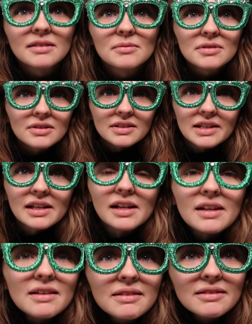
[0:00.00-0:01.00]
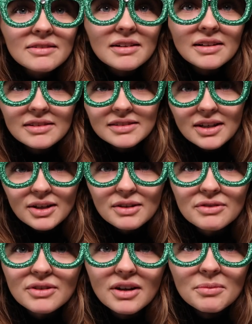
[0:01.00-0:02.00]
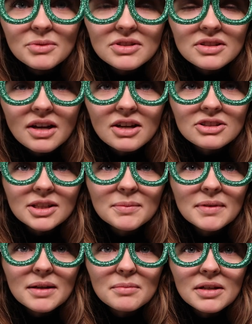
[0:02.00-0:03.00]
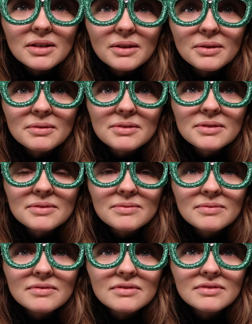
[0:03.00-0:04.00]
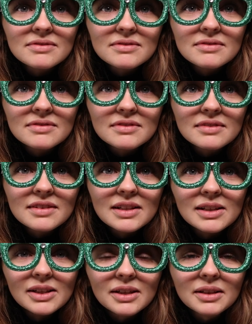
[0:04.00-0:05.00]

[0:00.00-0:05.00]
my god, Eli, it looks like I've got a moustache coming at my nose. Look.